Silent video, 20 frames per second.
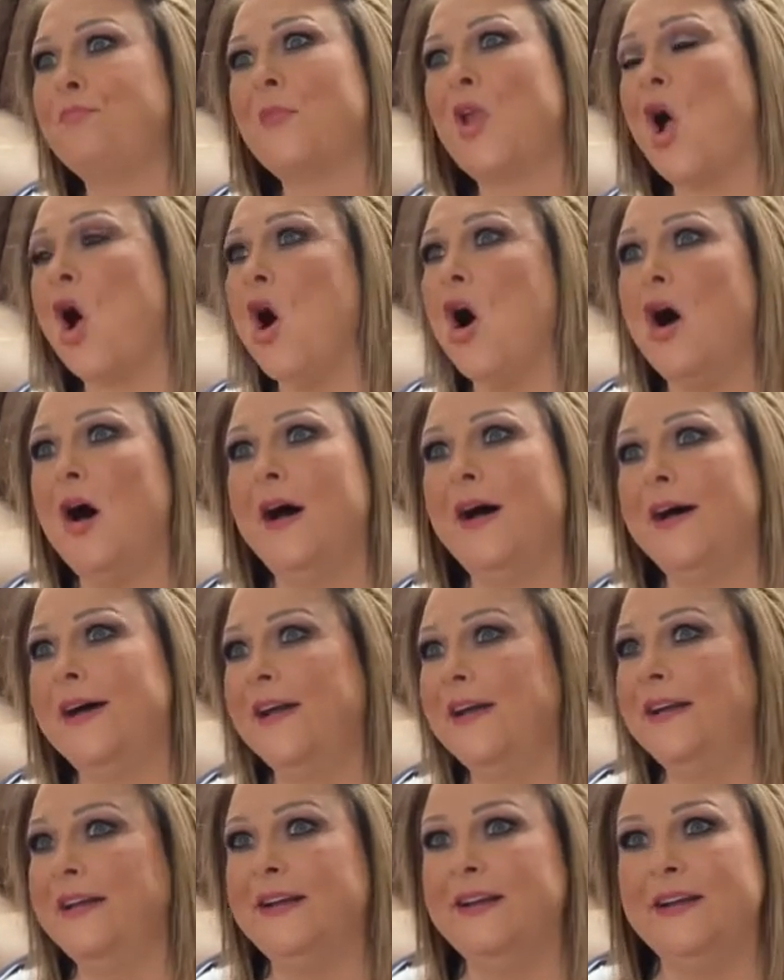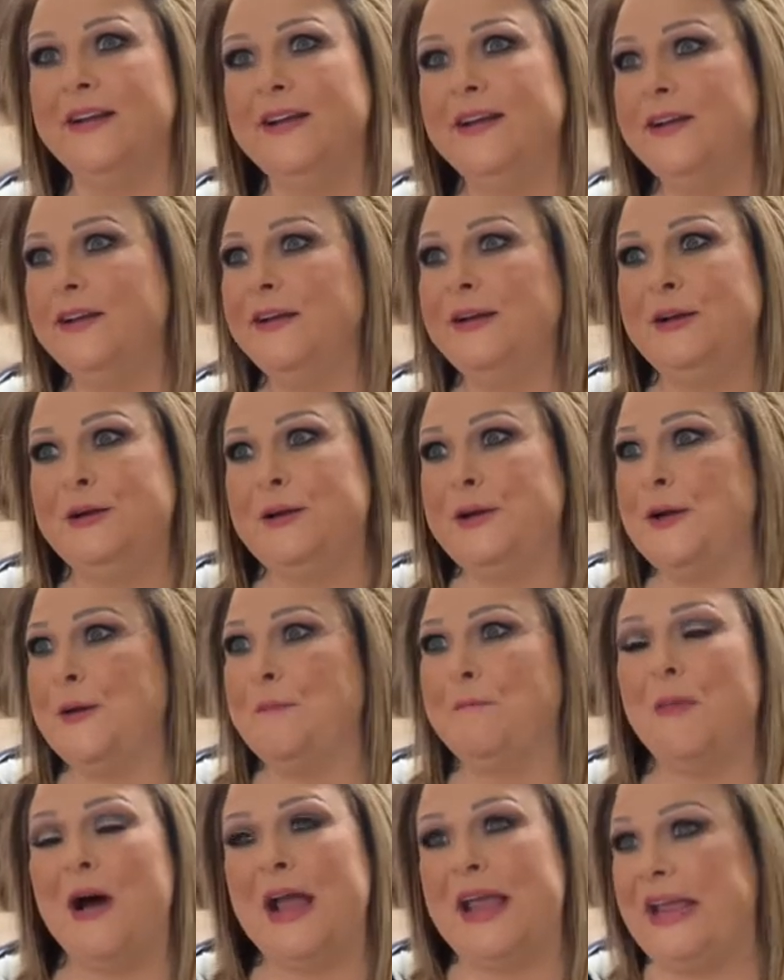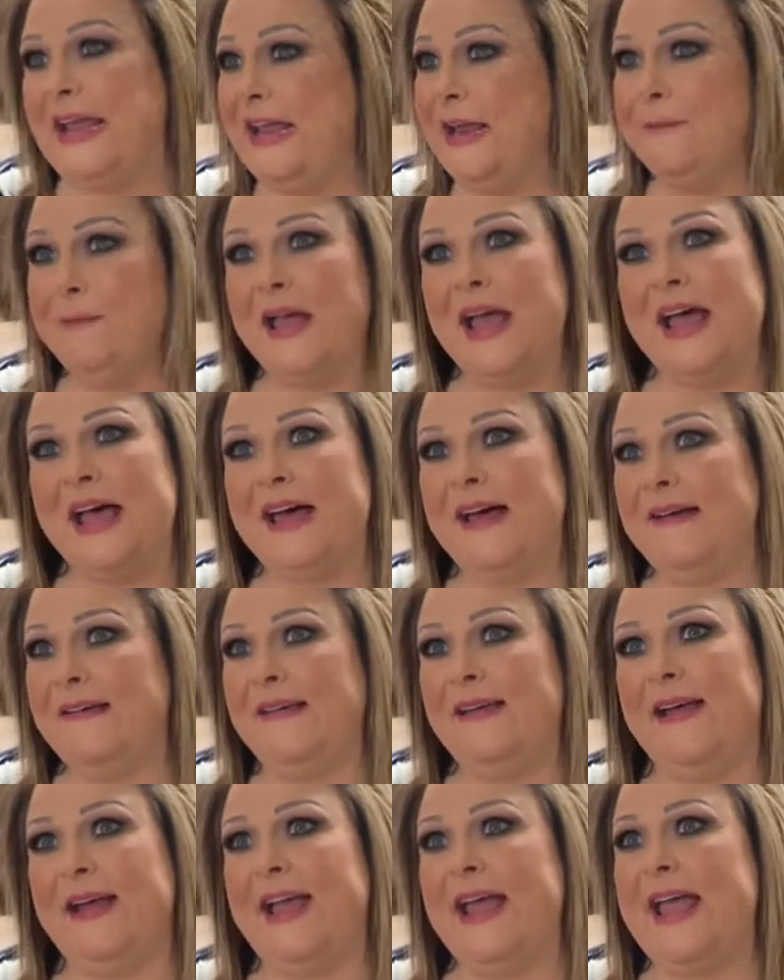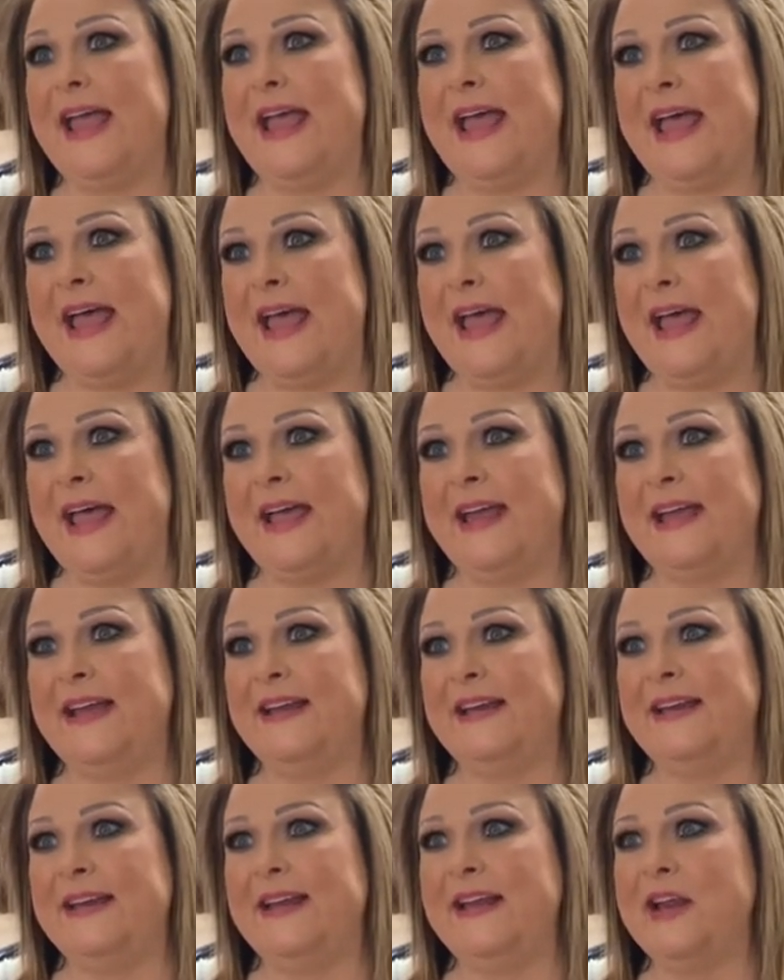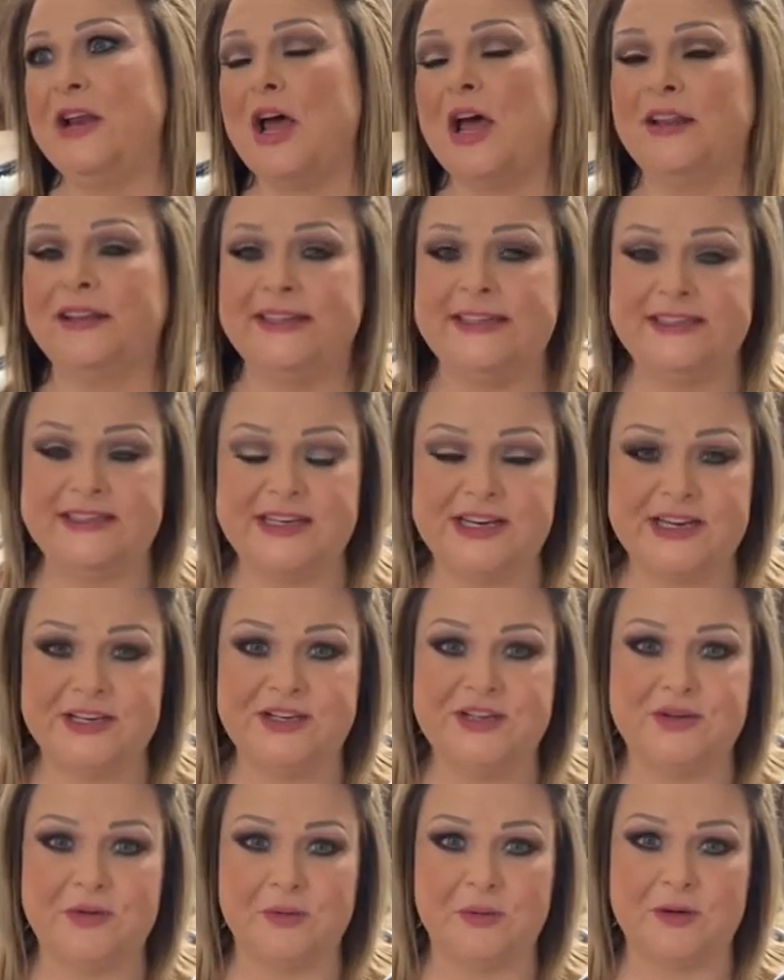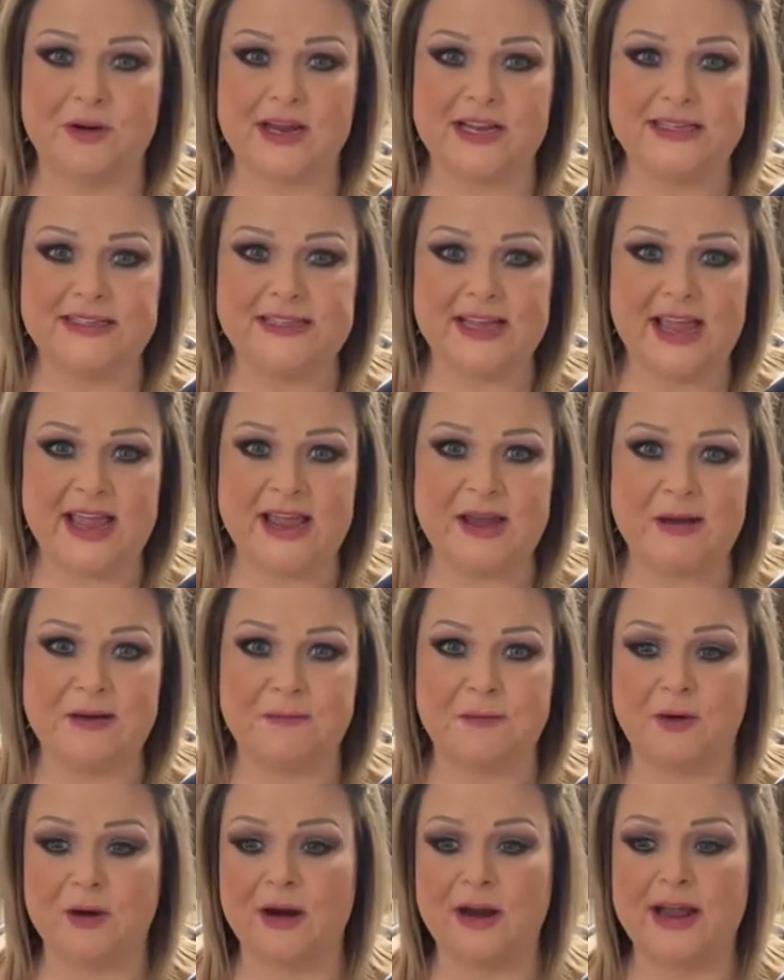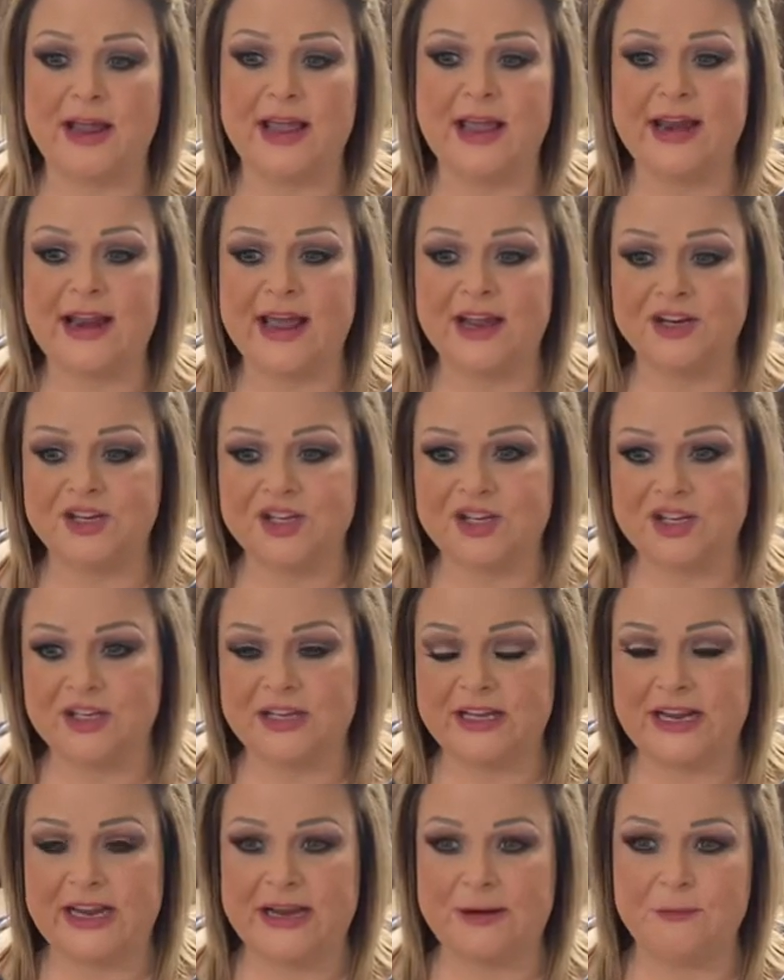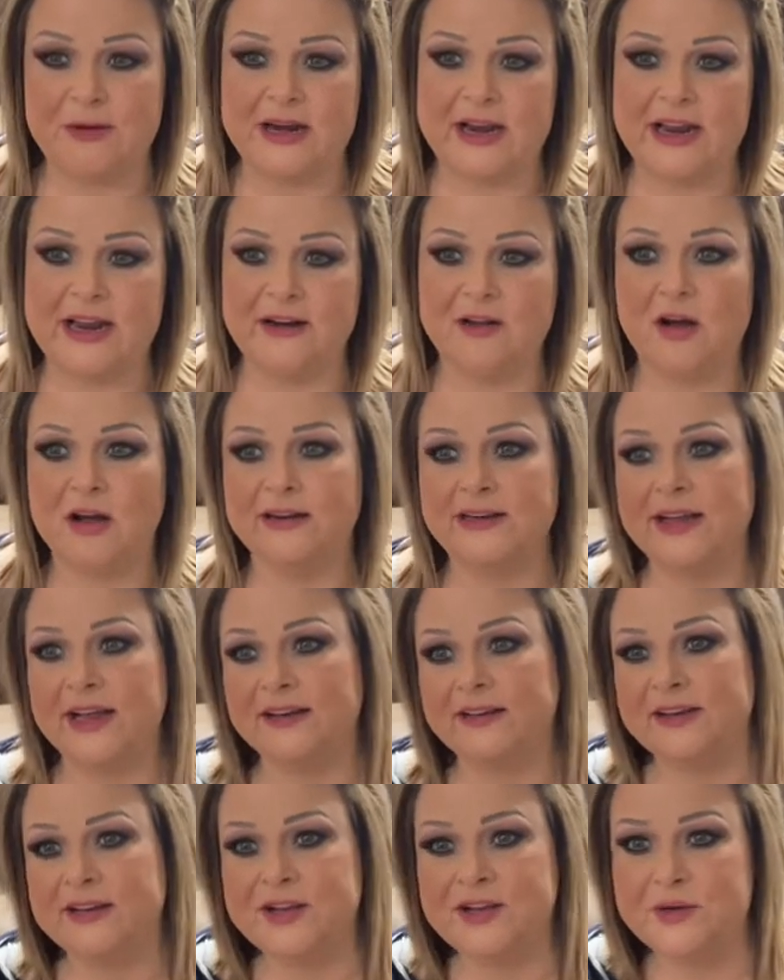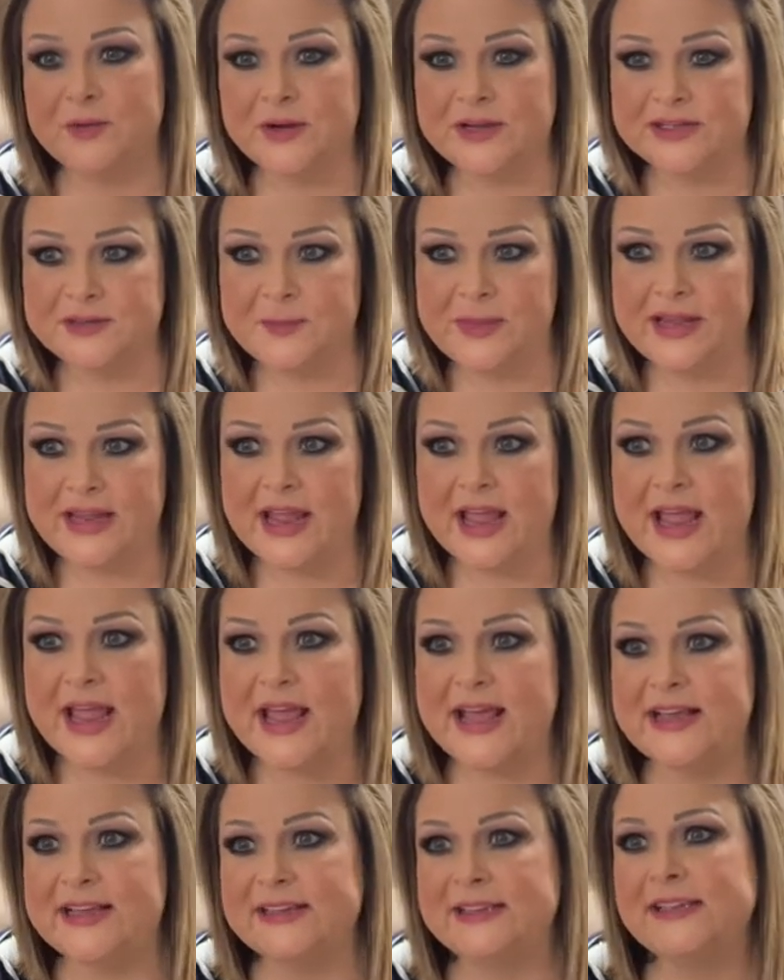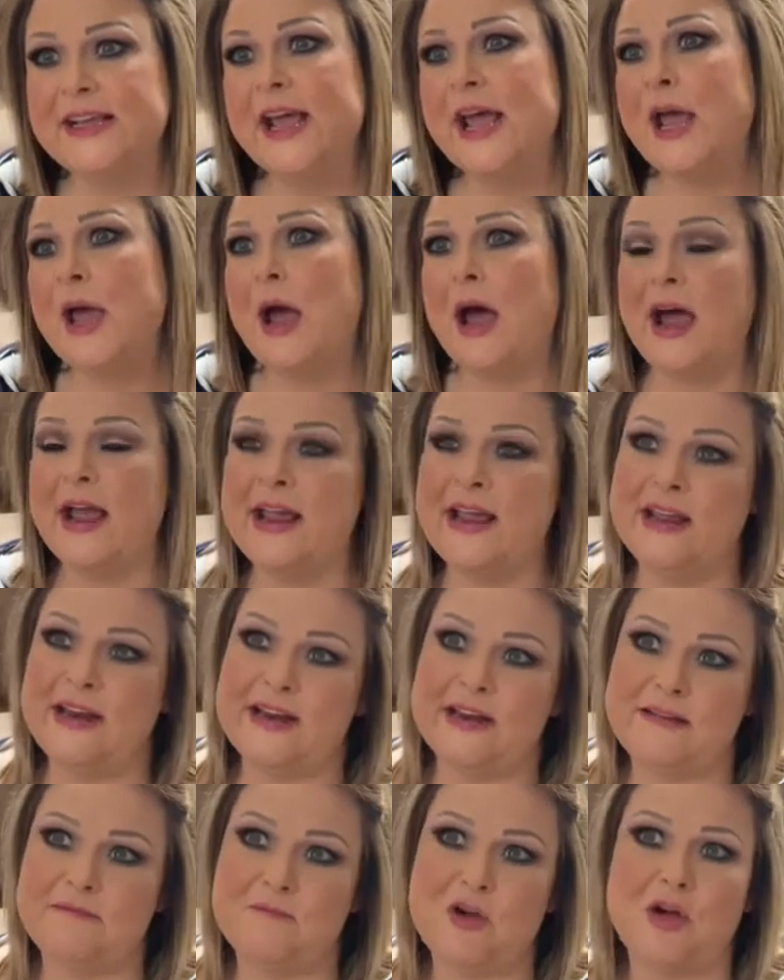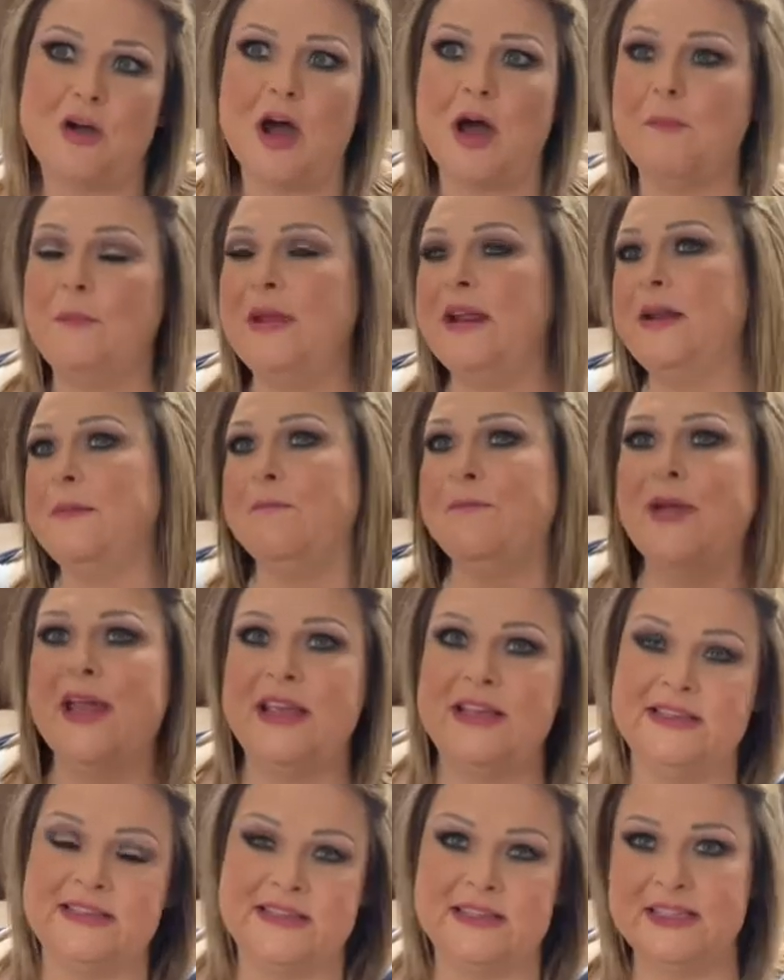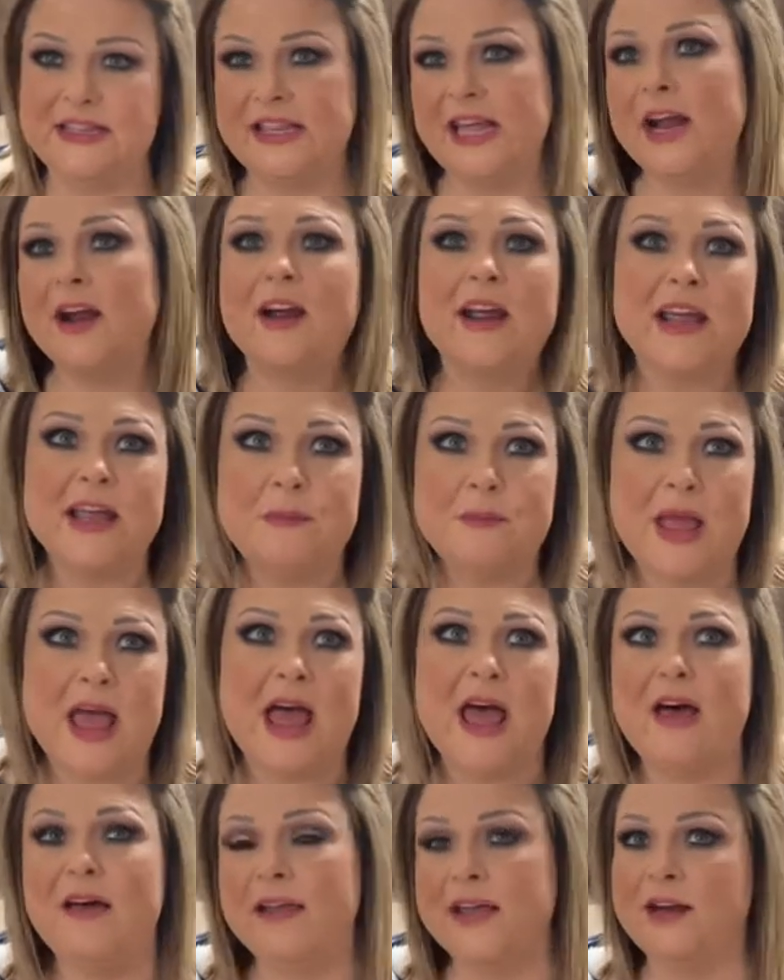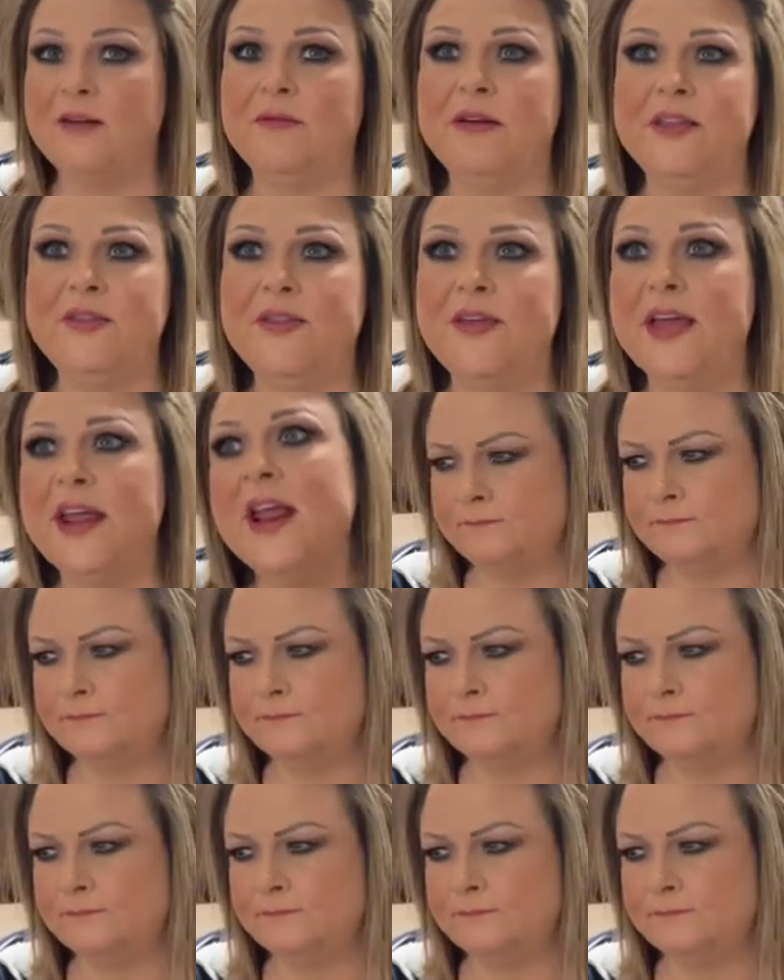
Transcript: on my email and not listening to a word I say, where I had actually, when I had contacted USPS, I had copied and pasted their email in with it.